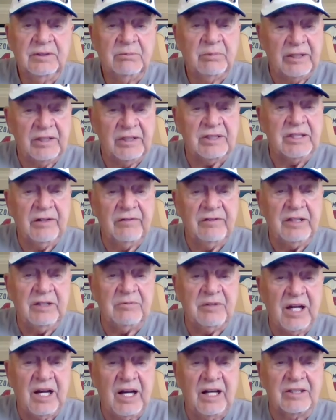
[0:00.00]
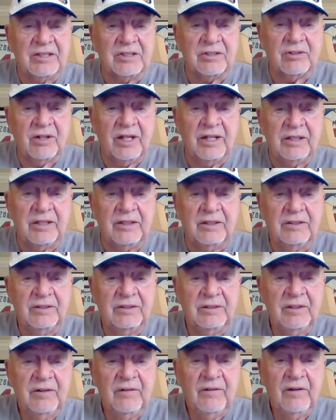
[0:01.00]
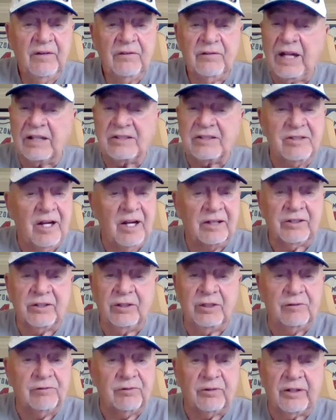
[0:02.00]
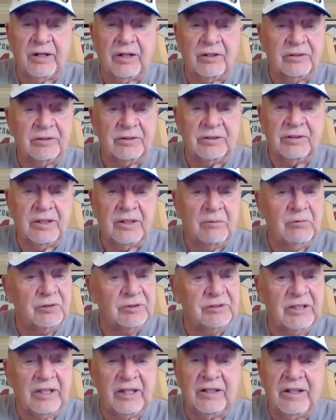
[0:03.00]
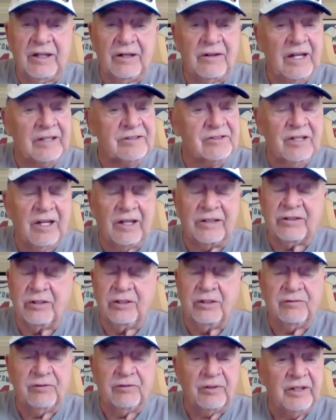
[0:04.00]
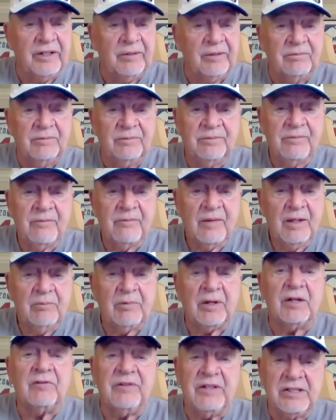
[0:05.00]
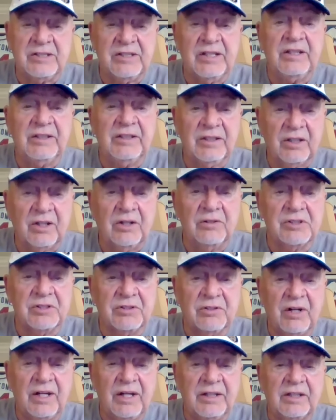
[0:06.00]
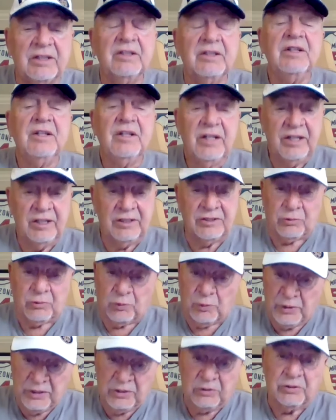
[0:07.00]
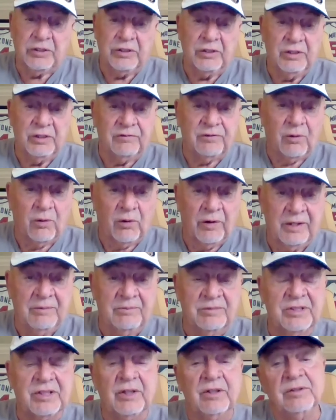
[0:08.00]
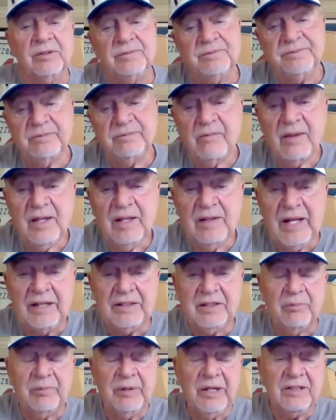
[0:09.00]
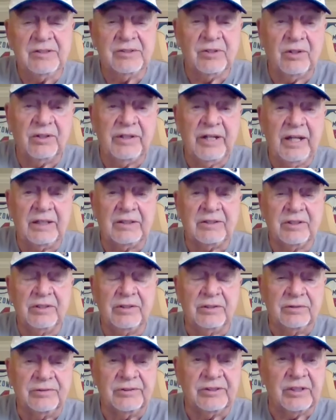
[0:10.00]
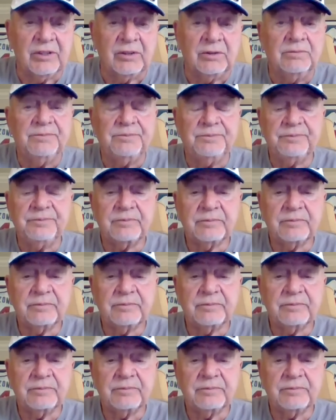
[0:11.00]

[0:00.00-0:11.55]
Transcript: but he's giving him the high strike, that's not good for Ellerton. I'm going to tell you that that's not good for him. But if he's getting the low strike, it's real good for him. So that depends on that too. So,